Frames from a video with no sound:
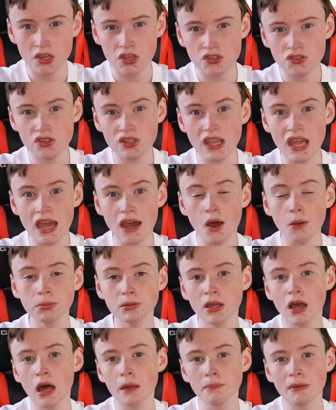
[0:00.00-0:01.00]
So yeah, up
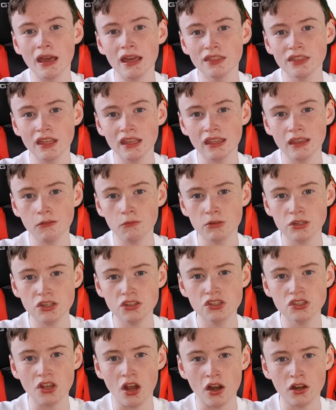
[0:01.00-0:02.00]
top, I think we
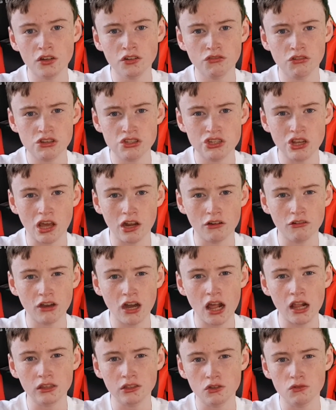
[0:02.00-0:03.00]
should start Cristiano
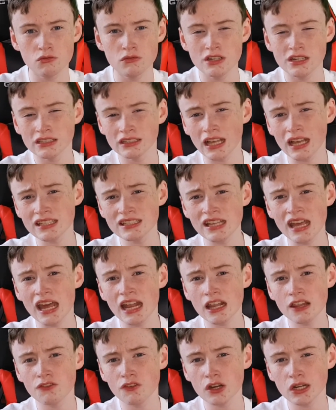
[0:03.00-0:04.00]
Ronaldo. That's the
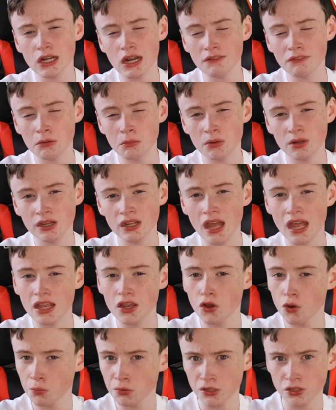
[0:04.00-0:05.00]
end of the video, everybody. I
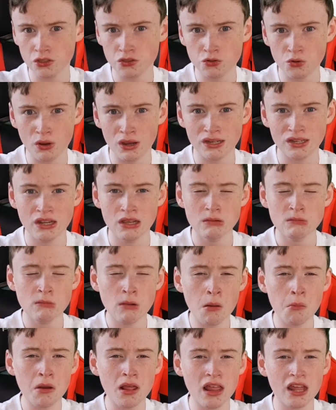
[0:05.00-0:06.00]
hope you enjoyed.
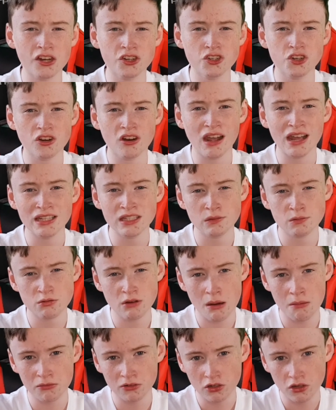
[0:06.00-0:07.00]
Remember to like, share, and
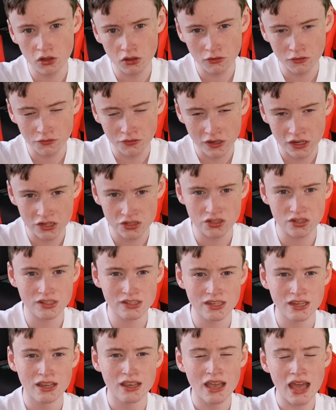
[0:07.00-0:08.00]
subscribe, and turn on
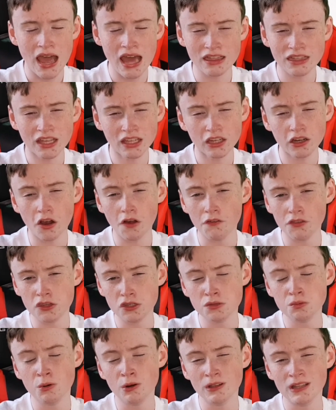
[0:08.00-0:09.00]
notifications. I uh, thank you all for
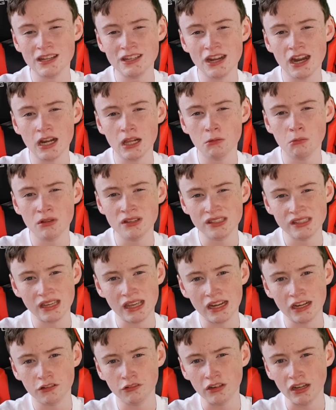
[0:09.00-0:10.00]
supporting the channel once
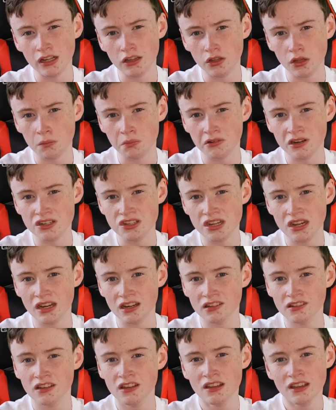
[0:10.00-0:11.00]
again. I really do appreciate
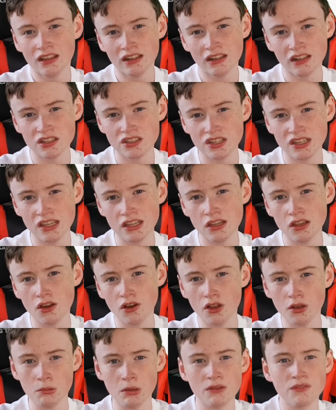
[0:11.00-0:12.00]
it, and I'll see you
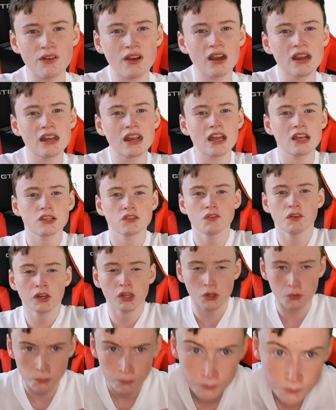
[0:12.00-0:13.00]
all in my very next
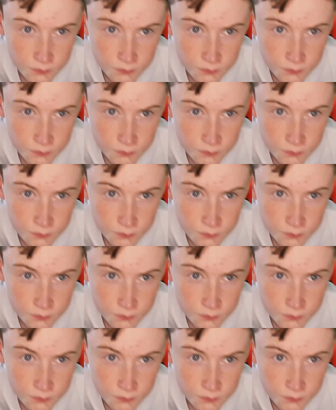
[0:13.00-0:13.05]
video.